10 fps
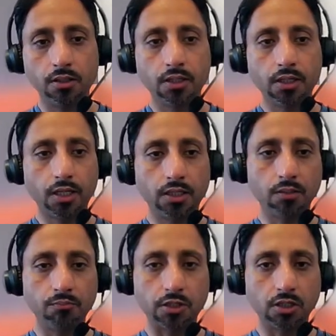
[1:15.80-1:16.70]
income
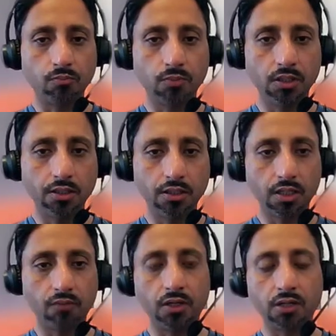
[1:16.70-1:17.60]
statement if
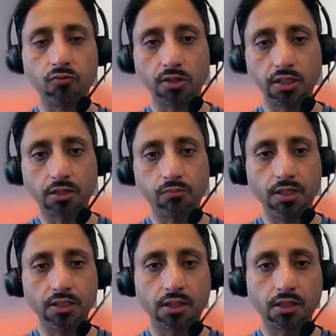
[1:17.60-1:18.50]
it's for 6
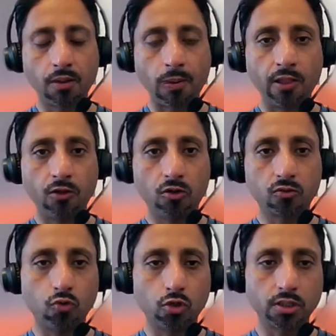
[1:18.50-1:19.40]
months, or
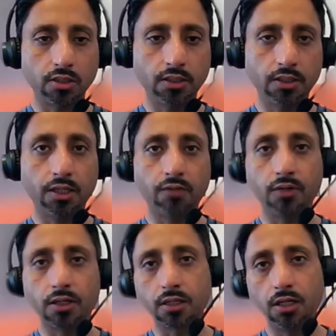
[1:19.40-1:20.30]
quarterly if
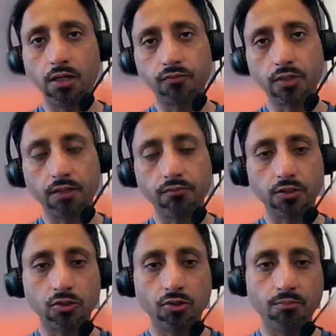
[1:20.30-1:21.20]
it's after every
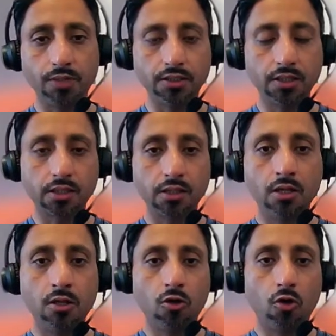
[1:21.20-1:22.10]
3 months,
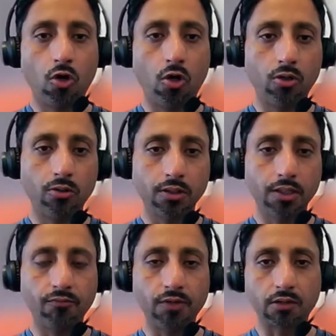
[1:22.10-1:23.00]
or
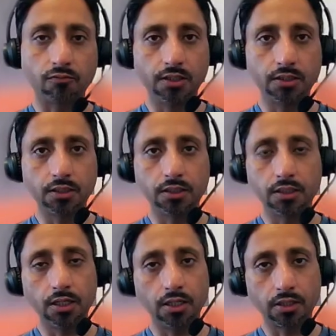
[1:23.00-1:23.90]
if it's 1 year,
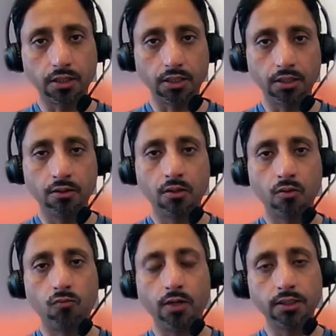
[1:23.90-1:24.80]
it'll say
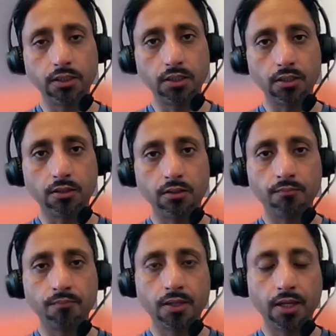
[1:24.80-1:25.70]
1 year
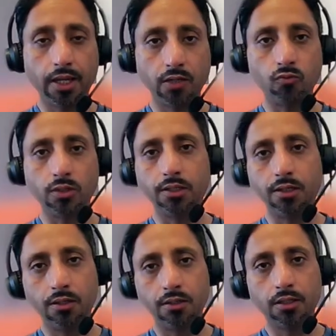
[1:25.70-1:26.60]
annual
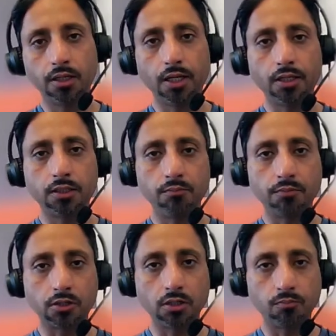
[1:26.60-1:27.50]
income
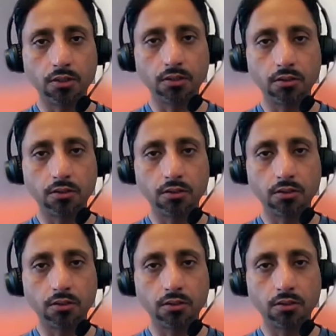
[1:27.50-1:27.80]
statement.